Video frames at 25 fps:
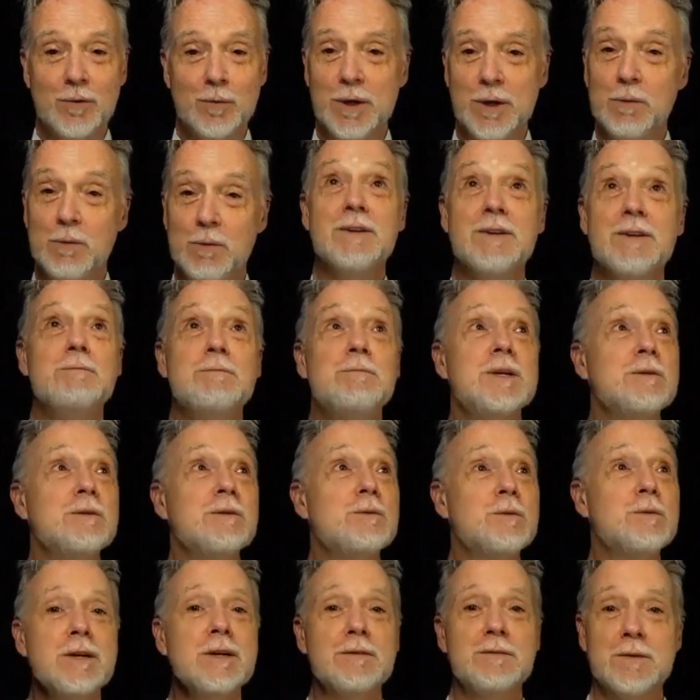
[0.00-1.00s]
we won't even be
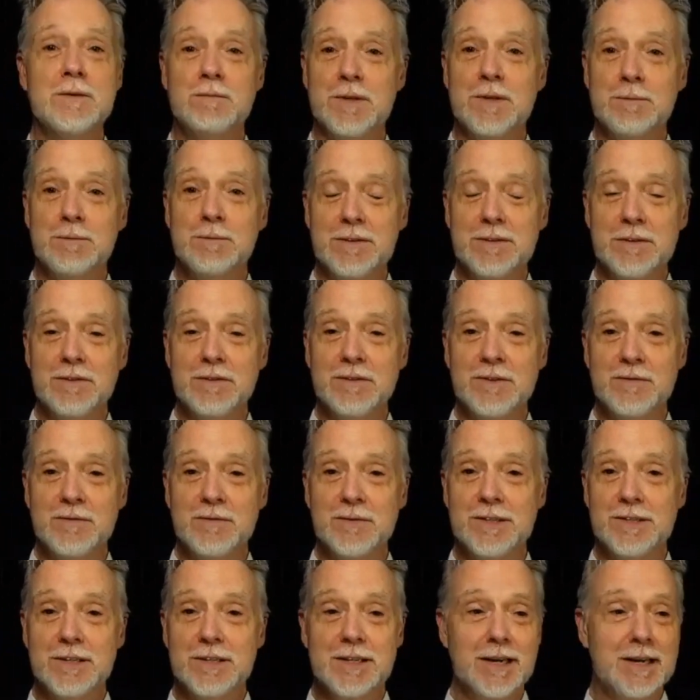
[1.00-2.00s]
aware of them. They'll be so
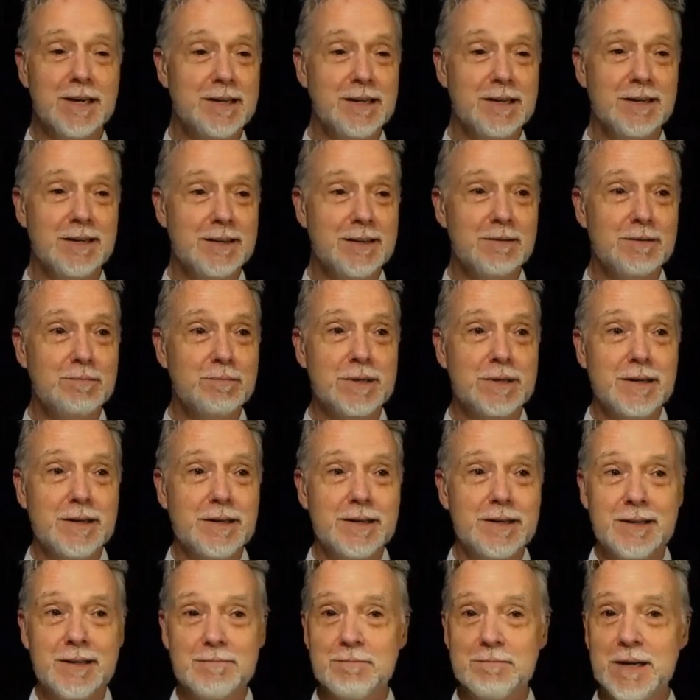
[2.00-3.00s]
sophisticated, it'll be
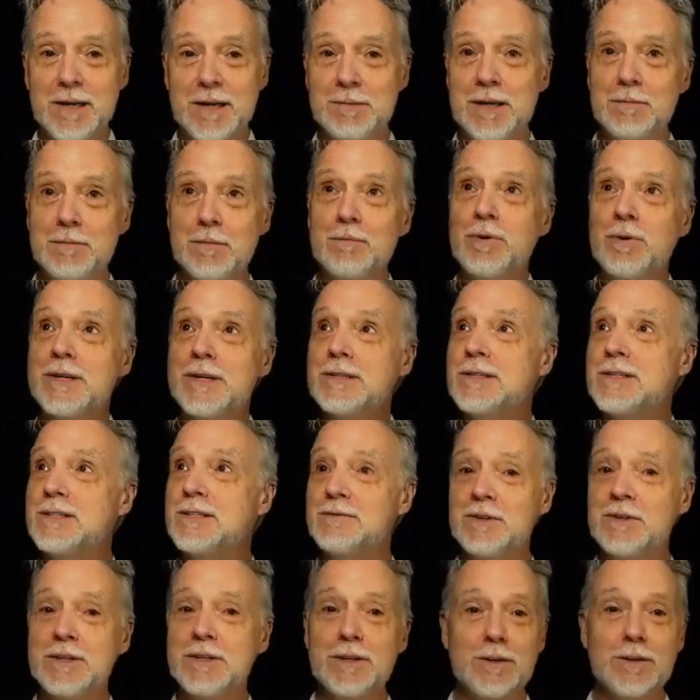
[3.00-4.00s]
like maybe a
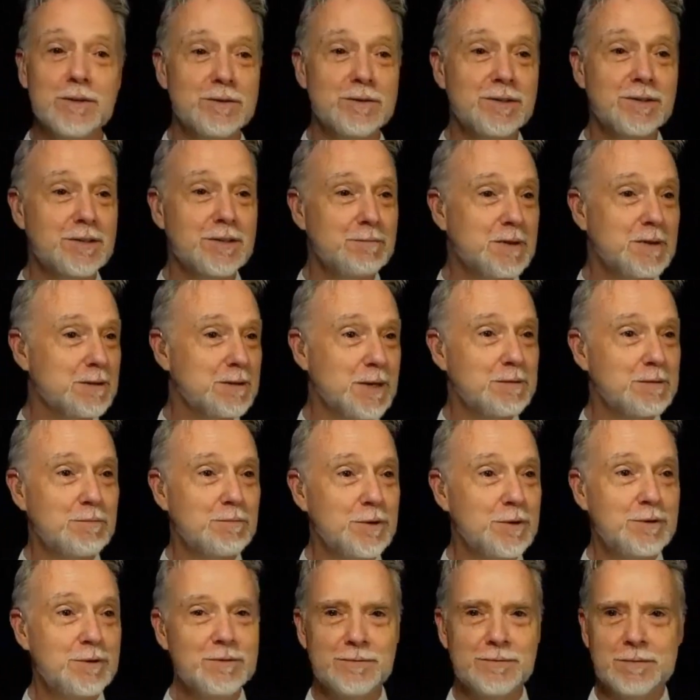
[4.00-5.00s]
presence of a ghost. Something might
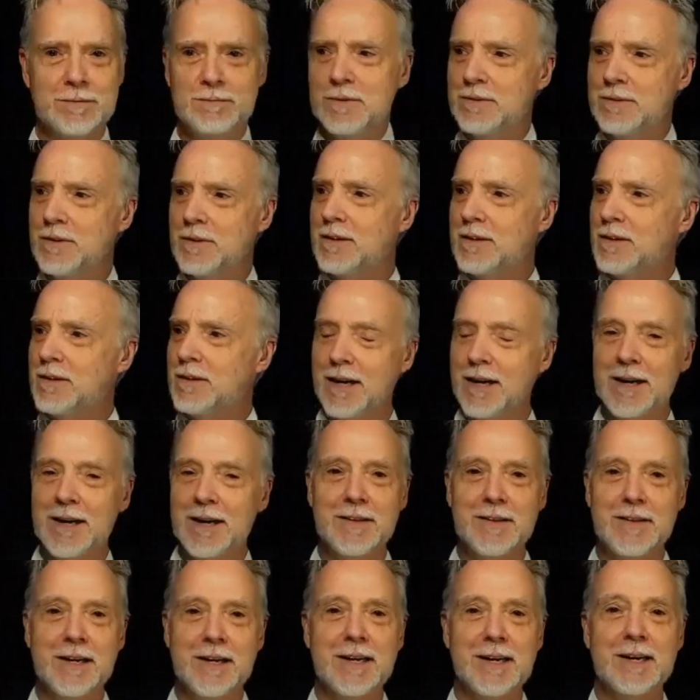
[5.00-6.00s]
move, and we'll not know
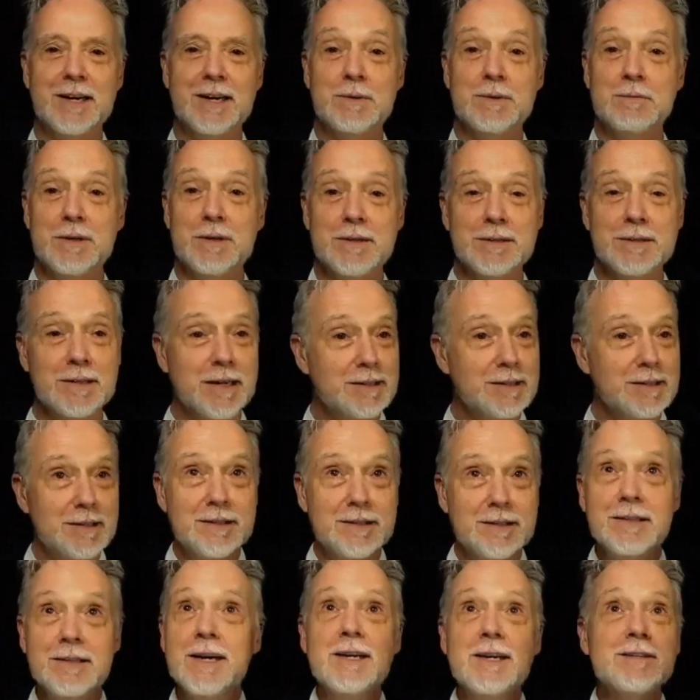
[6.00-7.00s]
how that happened, but it's
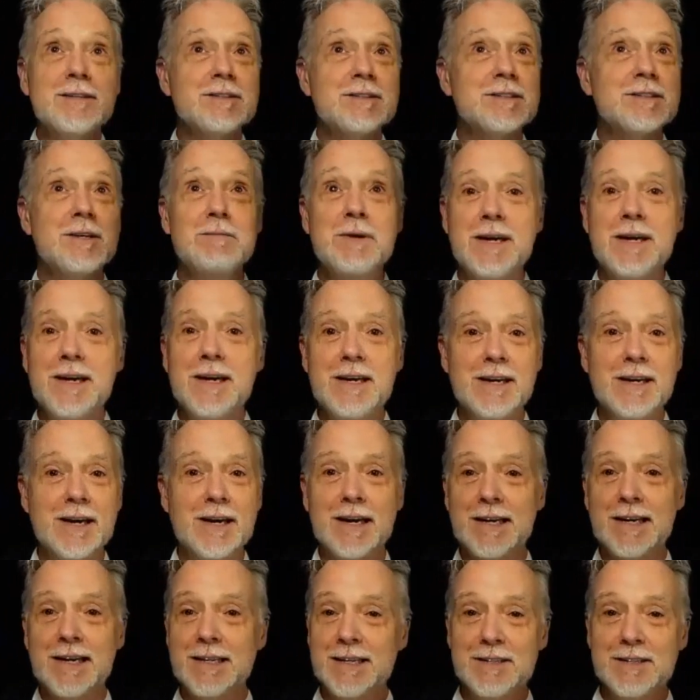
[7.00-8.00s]
actually some
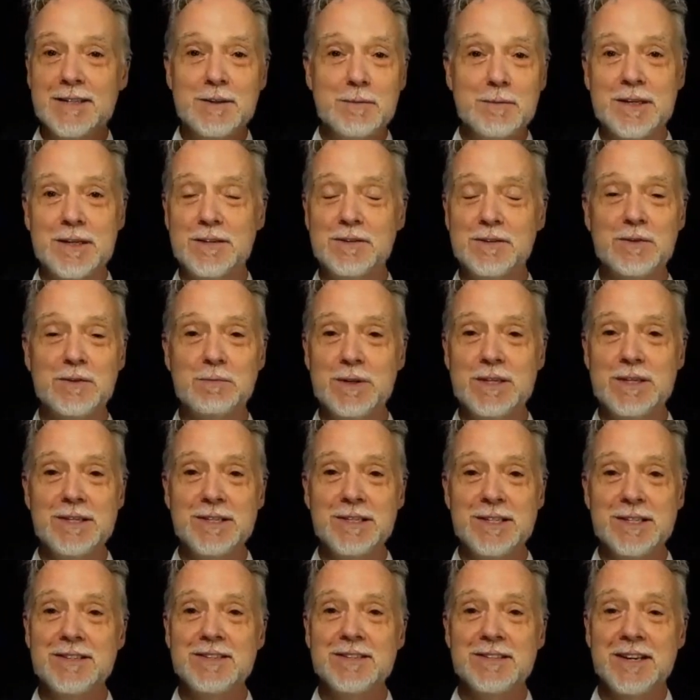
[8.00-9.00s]
AI independent
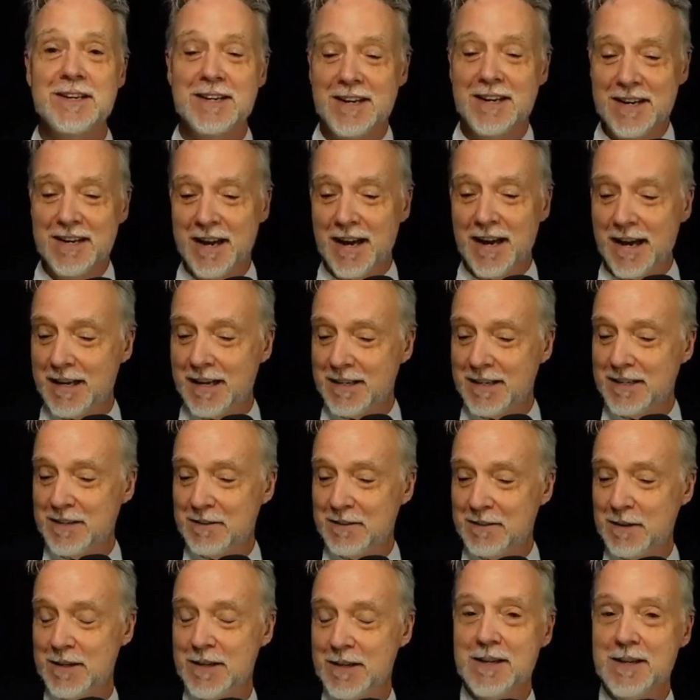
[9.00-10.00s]
species
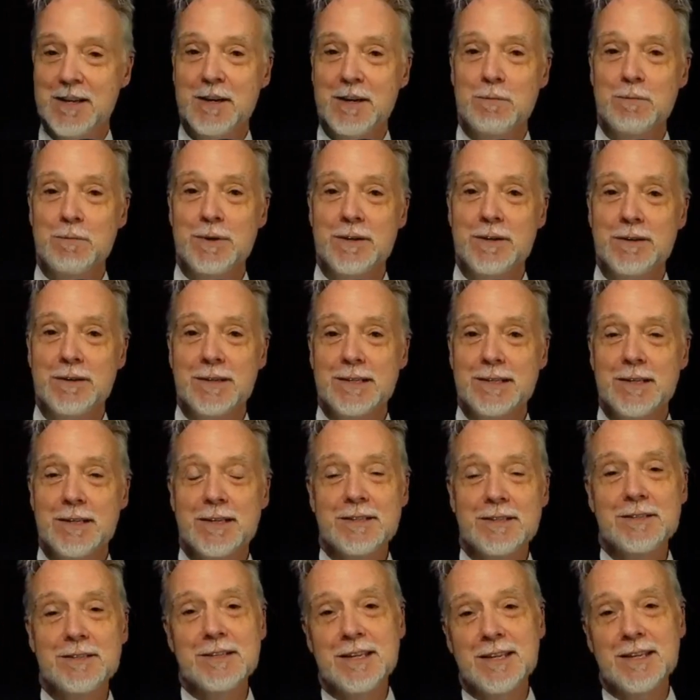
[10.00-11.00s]
activity beyond
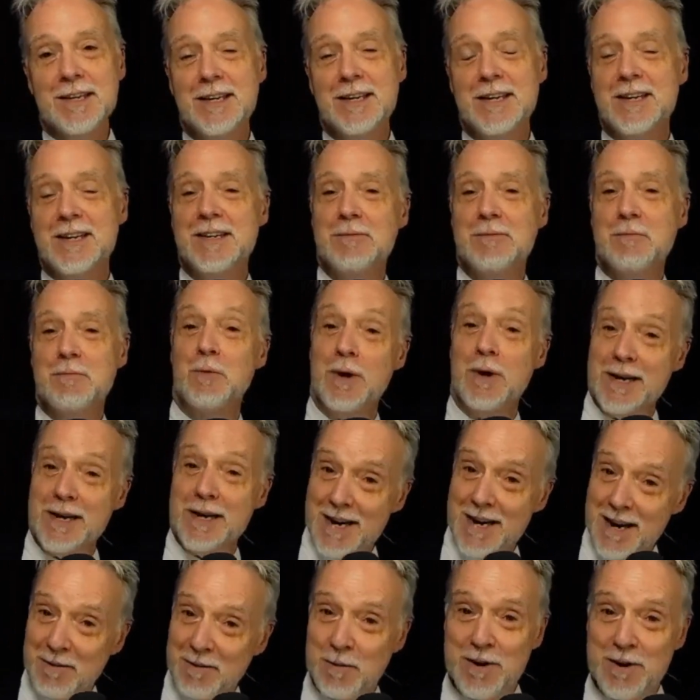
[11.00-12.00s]
us. But
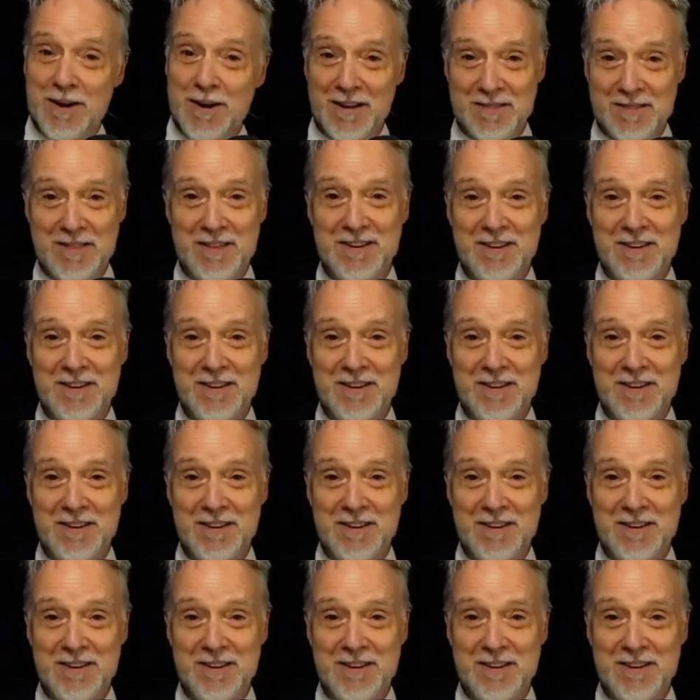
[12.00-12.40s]
right now, we're not